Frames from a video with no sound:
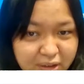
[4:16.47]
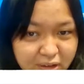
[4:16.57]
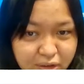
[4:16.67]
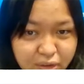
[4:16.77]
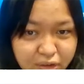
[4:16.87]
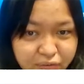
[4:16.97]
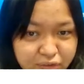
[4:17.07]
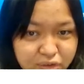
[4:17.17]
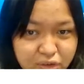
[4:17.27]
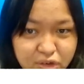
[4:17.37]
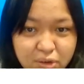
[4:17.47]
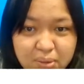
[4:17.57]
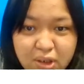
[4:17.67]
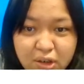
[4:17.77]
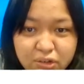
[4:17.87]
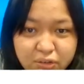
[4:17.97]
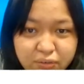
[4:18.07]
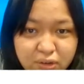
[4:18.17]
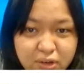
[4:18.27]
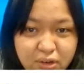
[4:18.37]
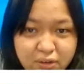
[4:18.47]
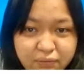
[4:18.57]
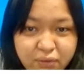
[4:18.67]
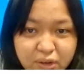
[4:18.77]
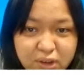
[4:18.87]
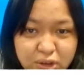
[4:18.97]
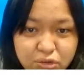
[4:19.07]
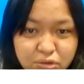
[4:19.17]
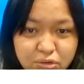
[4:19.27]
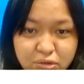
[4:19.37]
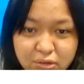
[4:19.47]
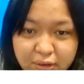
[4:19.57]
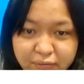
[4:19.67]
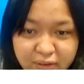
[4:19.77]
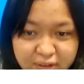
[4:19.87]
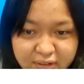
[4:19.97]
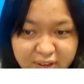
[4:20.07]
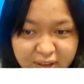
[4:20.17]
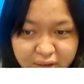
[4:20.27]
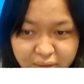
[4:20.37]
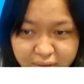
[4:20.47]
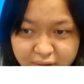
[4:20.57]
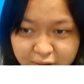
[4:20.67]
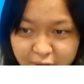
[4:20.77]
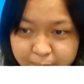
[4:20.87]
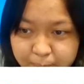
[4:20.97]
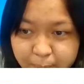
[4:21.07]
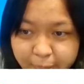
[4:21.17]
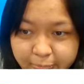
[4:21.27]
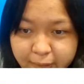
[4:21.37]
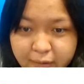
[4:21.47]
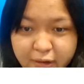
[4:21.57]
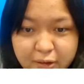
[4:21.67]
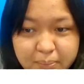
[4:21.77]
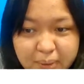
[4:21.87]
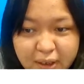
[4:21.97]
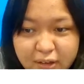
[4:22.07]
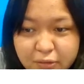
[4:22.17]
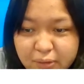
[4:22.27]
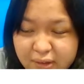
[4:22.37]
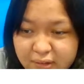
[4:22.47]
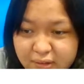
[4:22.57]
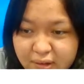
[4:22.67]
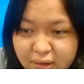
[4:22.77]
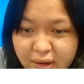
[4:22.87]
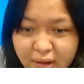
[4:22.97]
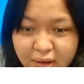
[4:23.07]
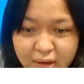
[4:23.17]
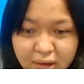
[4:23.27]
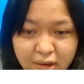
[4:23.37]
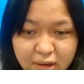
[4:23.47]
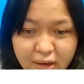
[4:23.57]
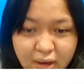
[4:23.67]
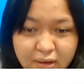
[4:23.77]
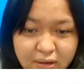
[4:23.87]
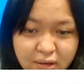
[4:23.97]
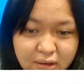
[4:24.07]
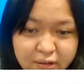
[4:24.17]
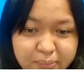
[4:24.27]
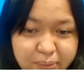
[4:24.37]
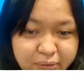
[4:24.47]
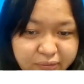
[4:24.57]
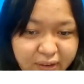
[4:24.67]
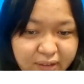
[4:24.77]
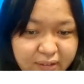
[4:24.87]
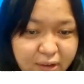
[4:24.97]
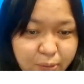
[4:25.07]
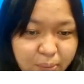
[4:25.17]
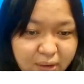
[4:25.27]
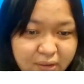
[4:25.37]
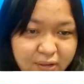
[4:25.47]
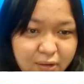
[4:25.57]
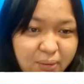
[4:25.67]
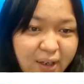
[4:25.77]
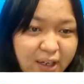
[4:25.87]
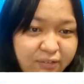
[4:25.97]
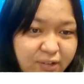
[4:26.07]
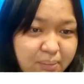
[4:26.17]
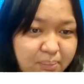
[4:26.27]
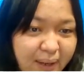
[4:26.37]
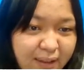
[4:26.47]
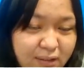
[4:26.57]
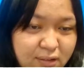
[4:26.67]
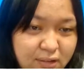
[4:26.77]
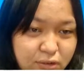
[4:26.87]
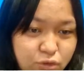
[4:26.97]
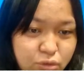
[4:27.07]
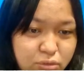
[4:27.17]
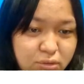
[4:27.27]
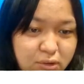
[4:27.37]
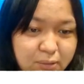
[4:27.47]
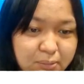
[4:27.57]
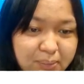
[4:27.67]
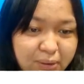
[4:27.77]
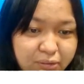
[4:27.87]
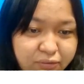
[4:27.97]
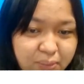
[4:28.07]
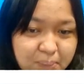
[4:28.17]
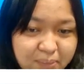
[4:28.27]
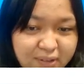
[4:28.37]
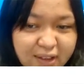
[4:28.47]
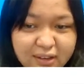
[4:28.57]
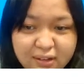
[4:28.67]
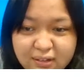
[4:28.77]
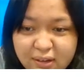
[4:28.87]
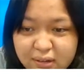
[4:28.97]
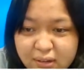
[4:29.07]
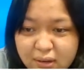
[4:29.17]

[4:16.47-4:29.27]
coefficient of the control filters for each reference signals. Compared with the previous works, we have combined these two microphones, and then